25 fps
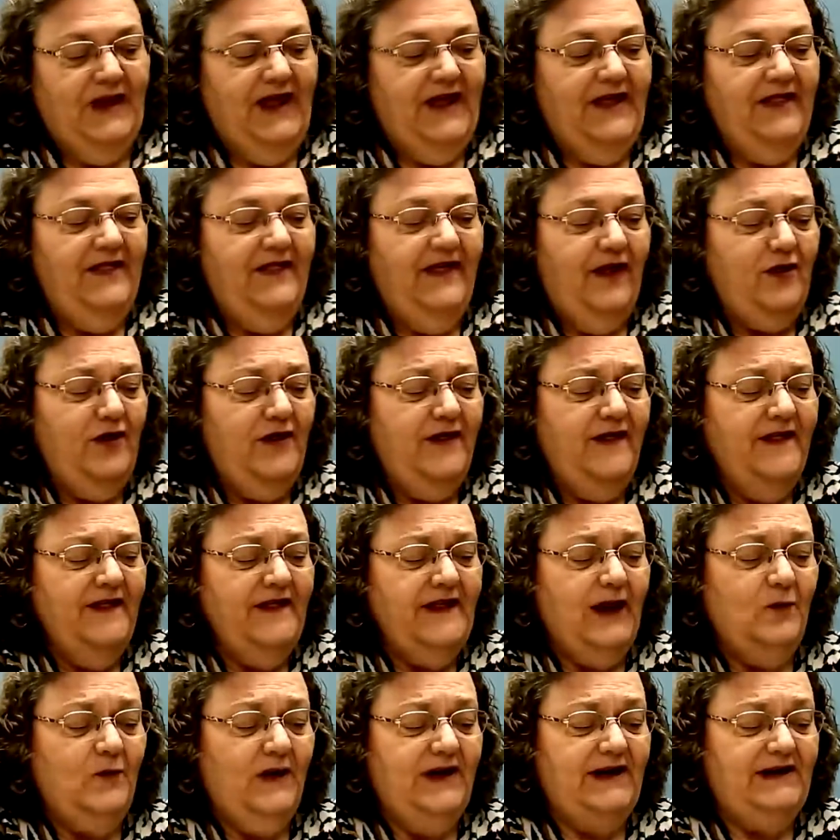The other thing that
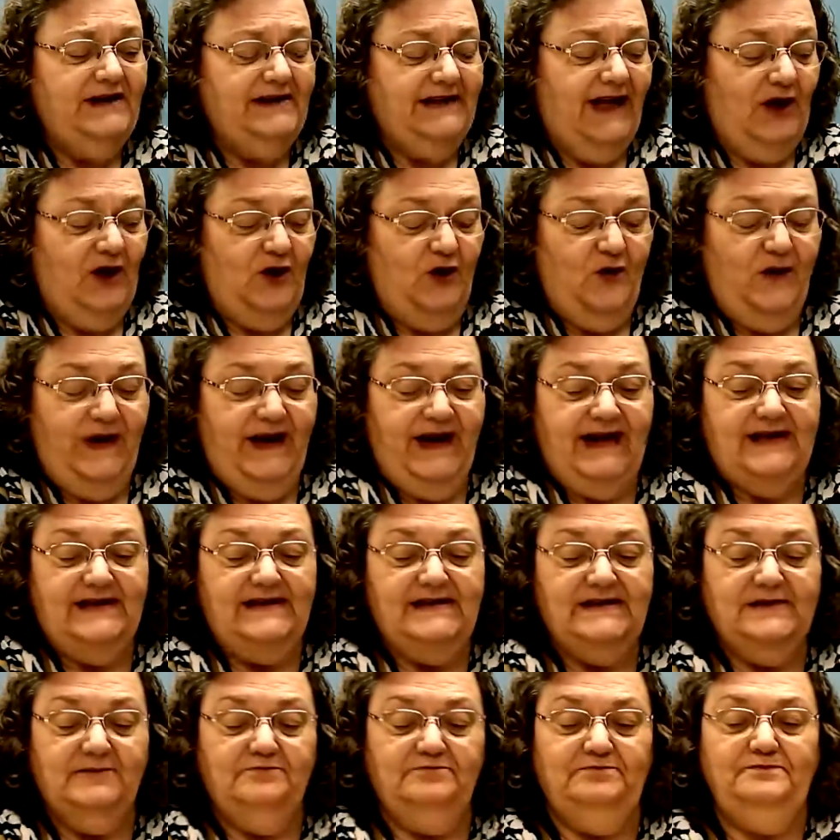I want to tell you
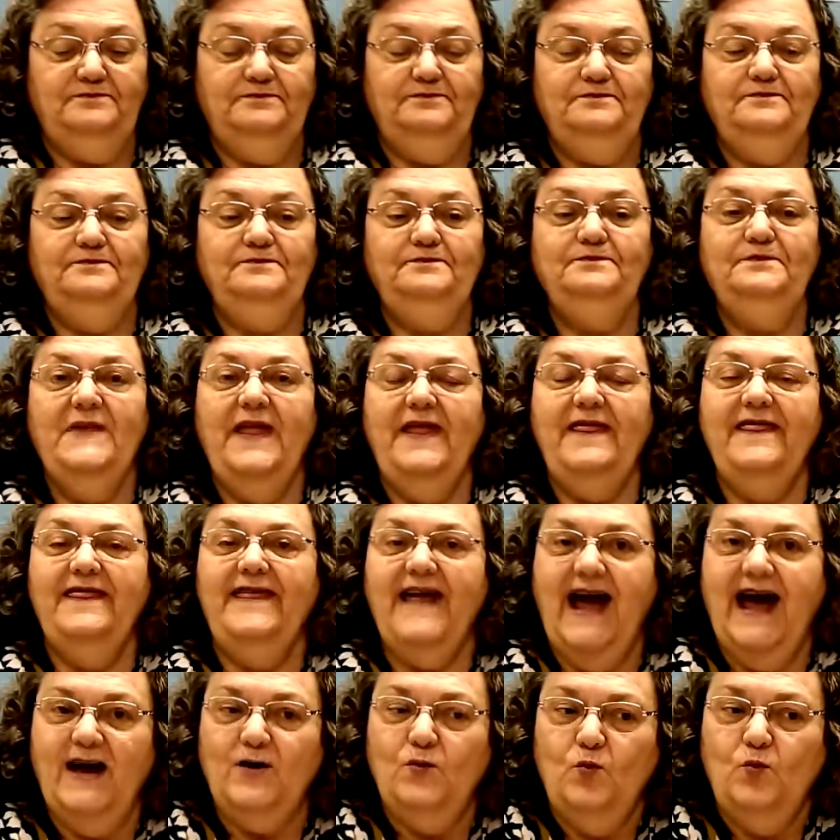is
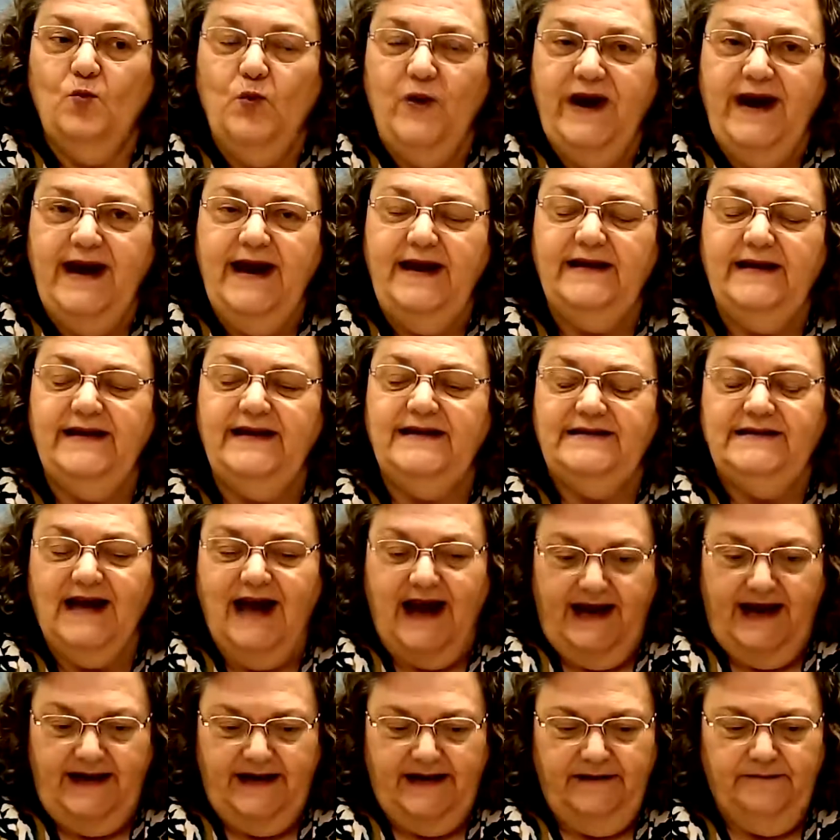that we
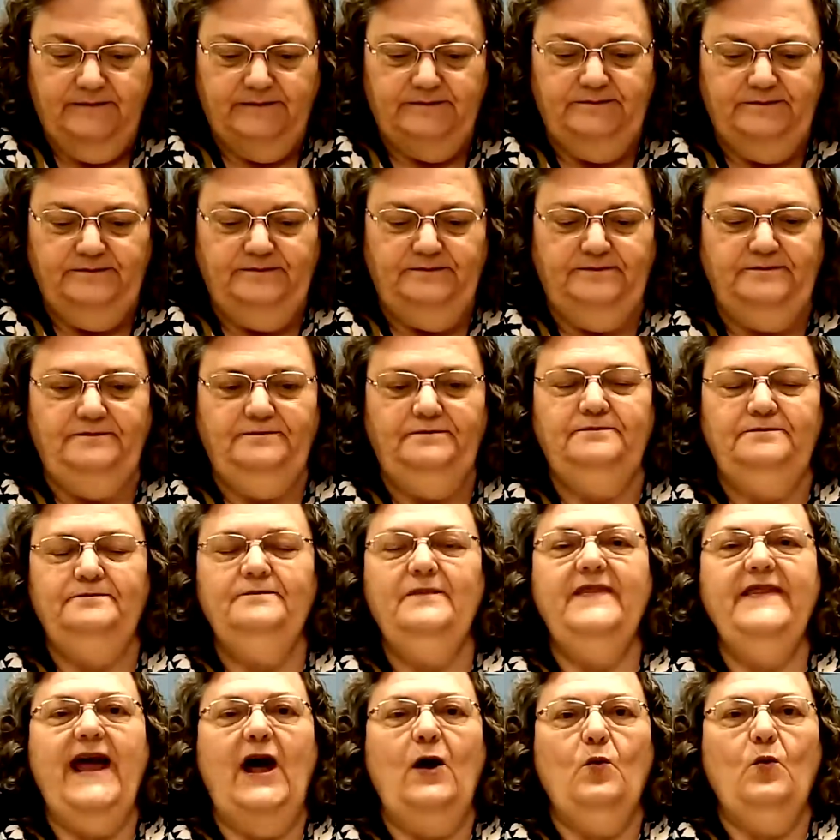decided
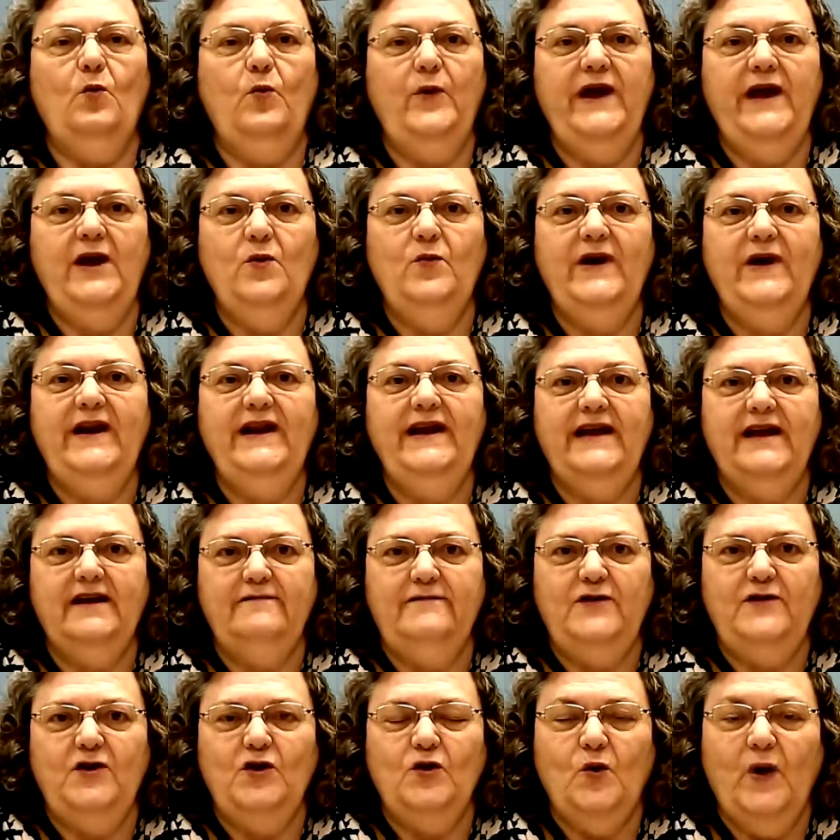that we would
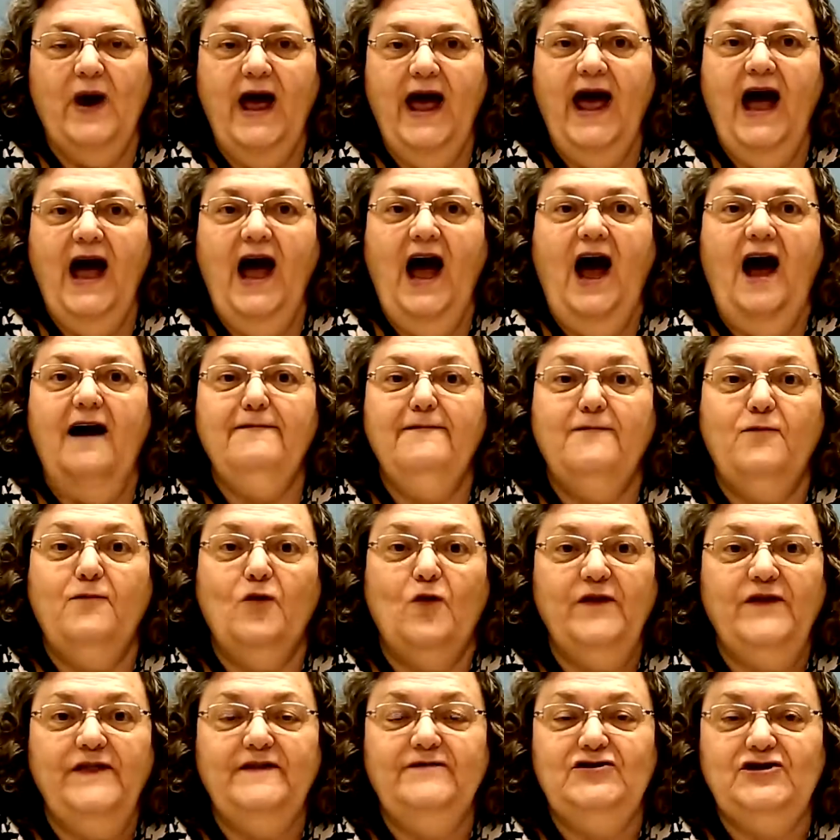give you a
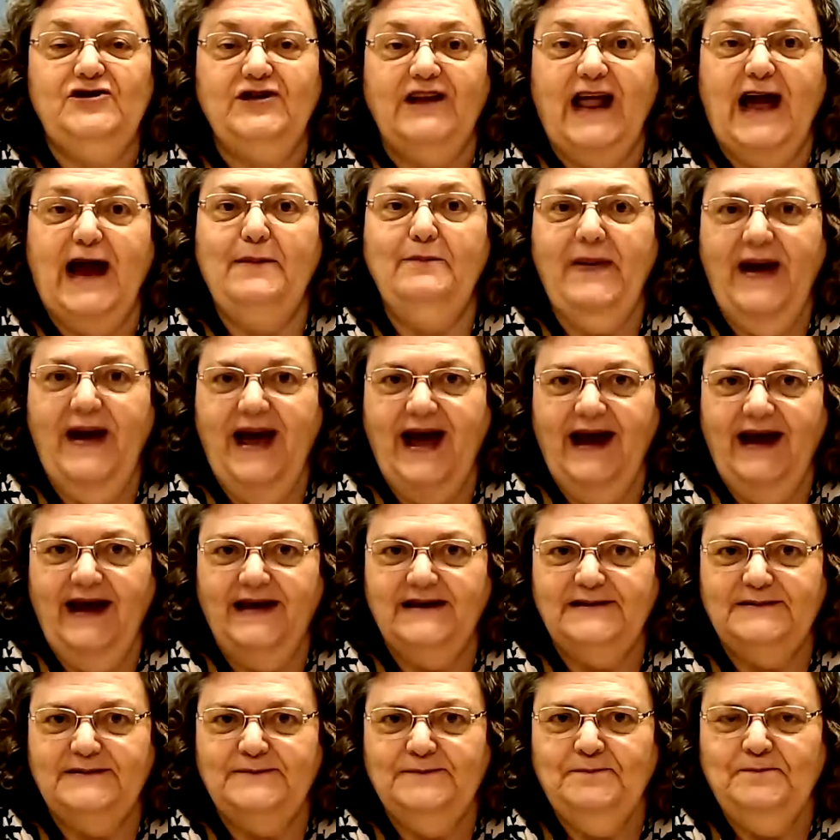4th of July
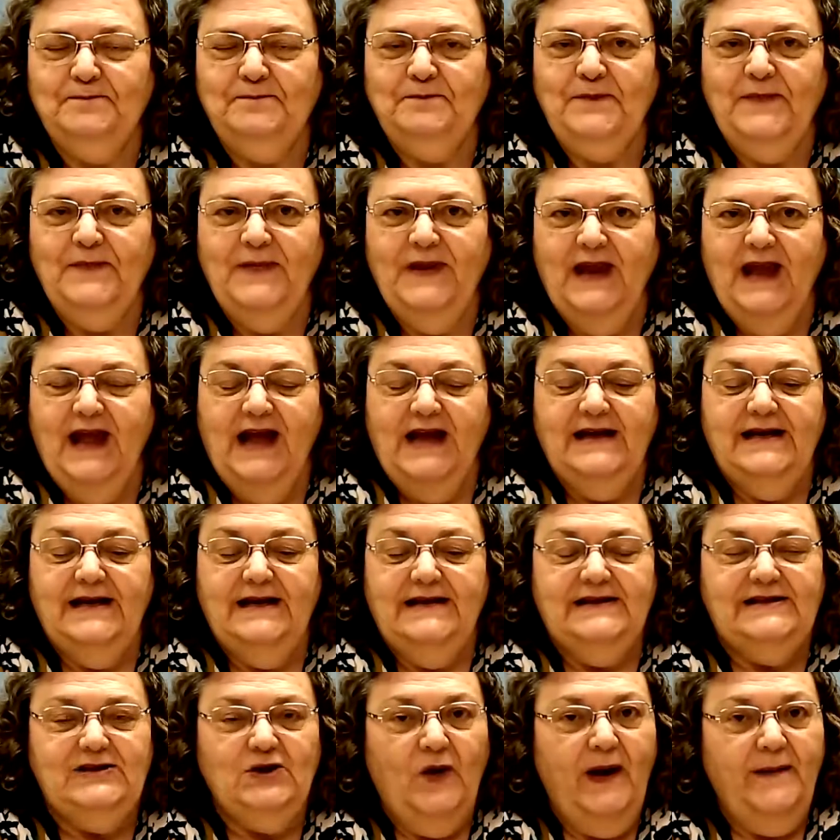packet.
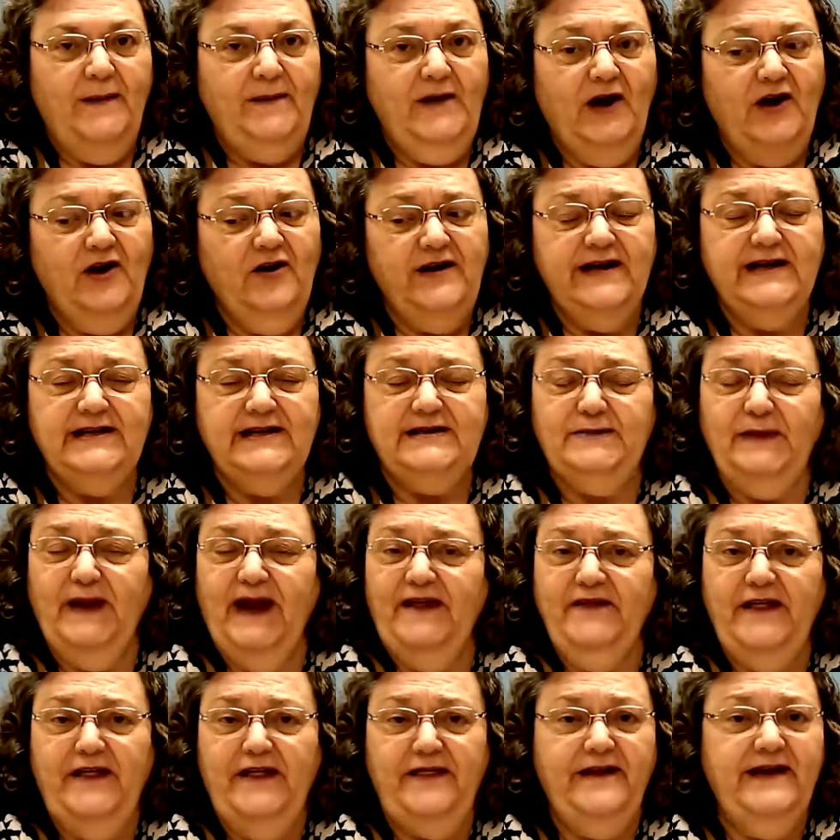So I'm not going to
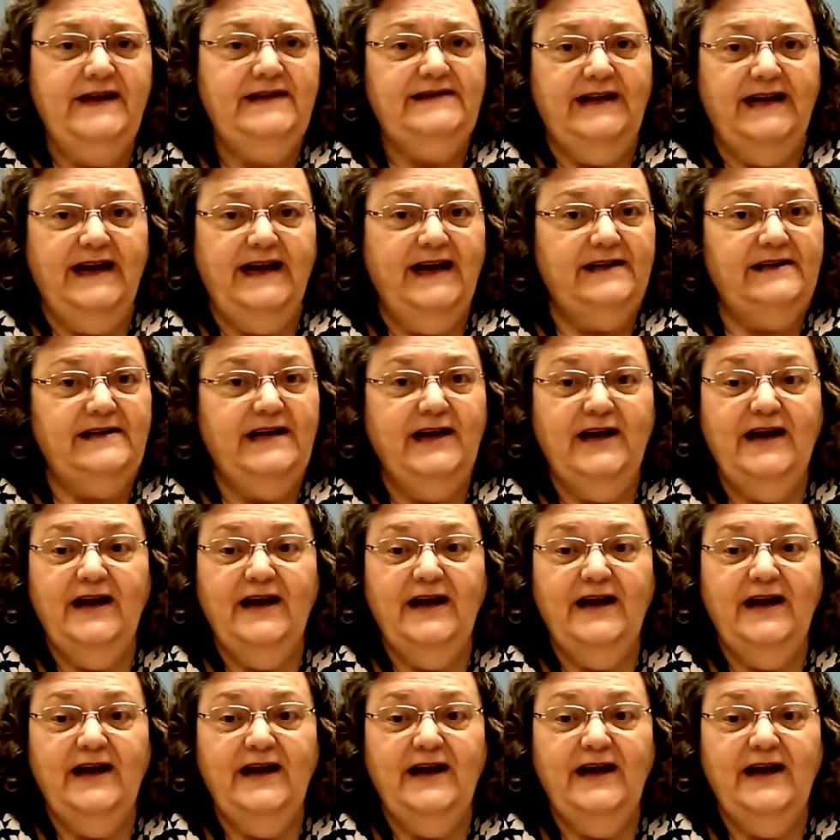explain the things in it.